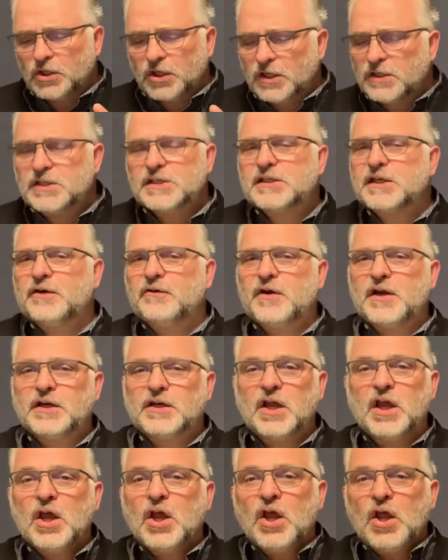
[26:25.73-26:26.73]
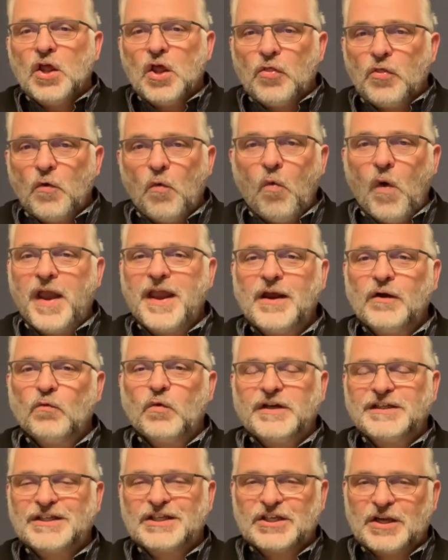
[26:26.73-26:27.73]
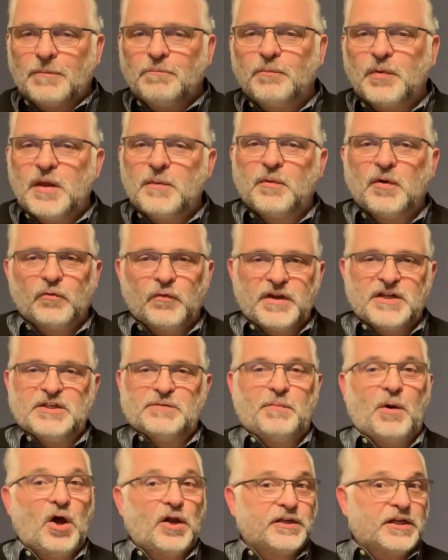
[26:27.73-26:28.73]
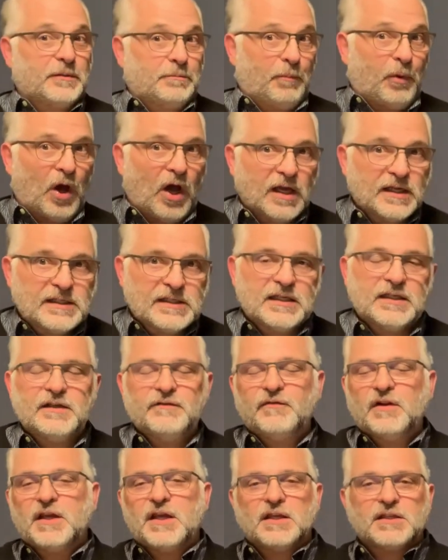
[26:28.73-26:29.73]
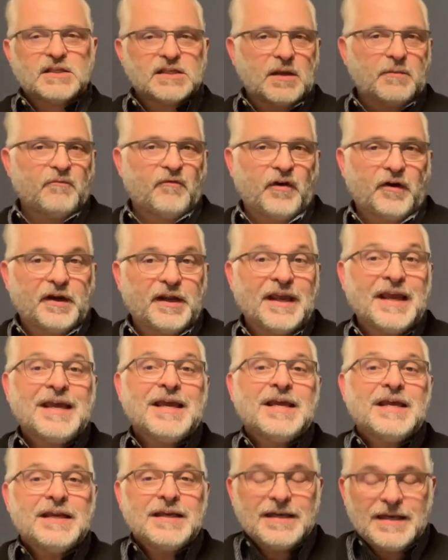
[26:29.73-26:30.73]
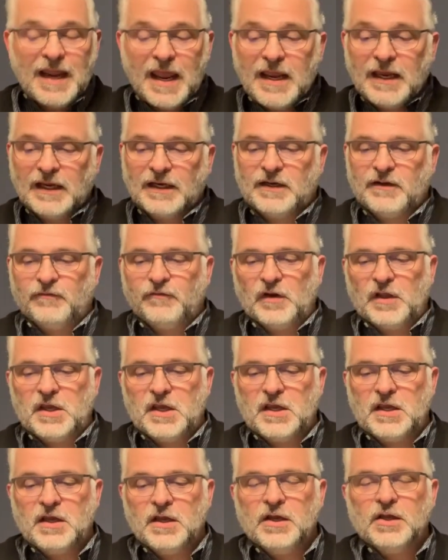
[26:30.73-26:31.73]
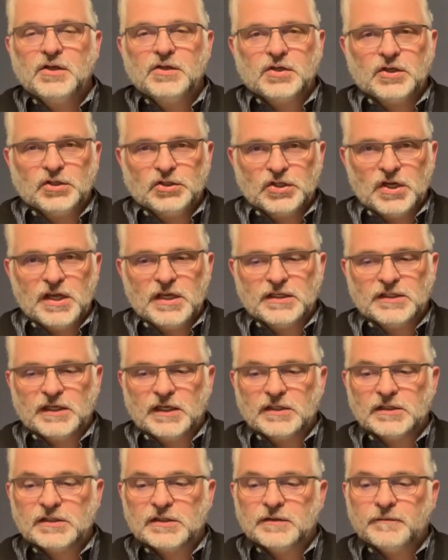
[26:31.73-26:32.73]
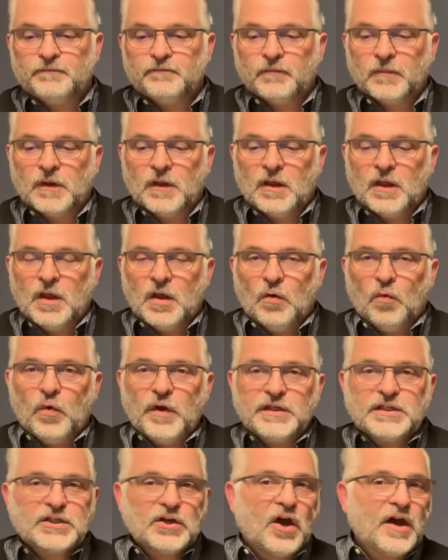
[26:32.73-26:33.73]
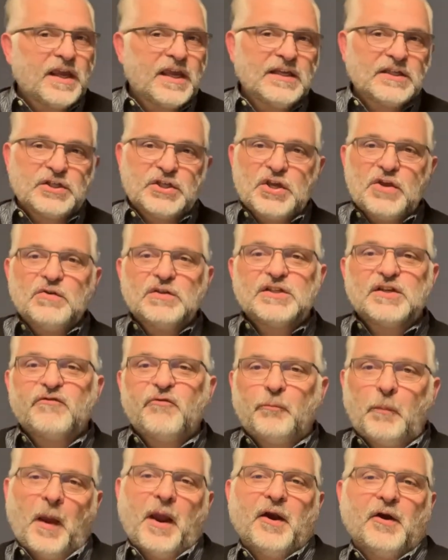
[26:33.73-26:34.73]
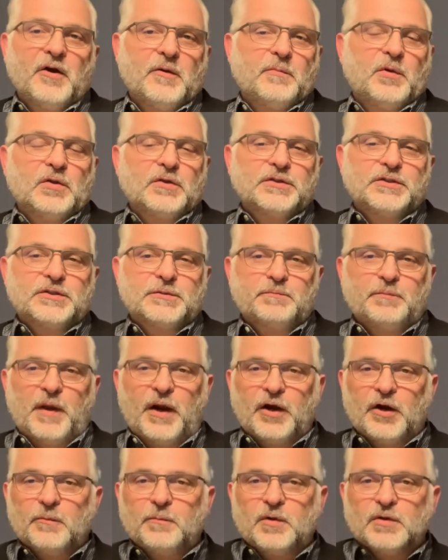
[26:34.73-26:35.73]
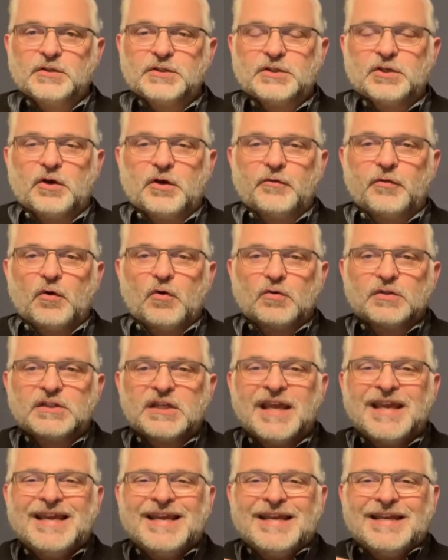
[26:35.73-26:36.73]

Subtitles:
considering the way in which some people responded positively and some very negatively to Jesus. We saw his use of parables. Parables are those